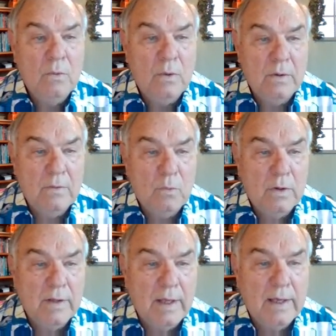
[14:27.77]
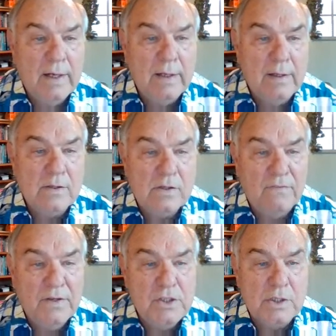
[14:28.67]
where they get
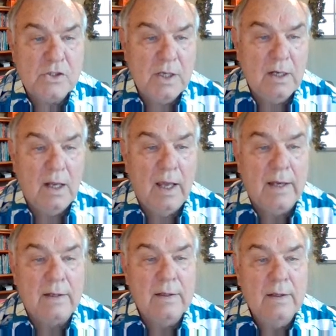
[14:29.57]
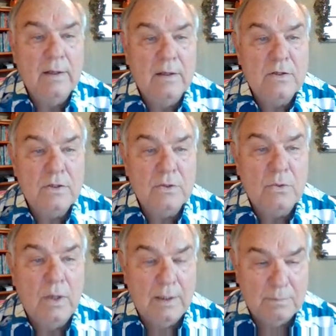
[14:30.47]
sufficient sunlight
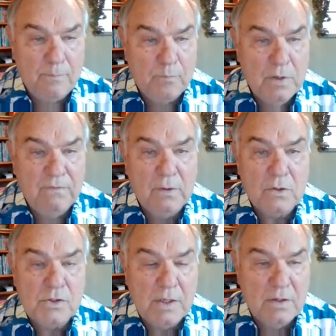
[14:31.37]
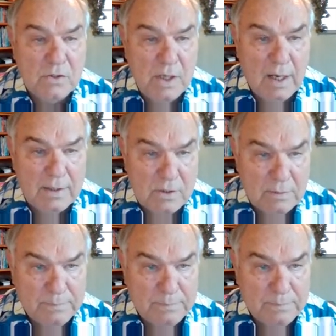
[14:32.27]
to photosynthesize.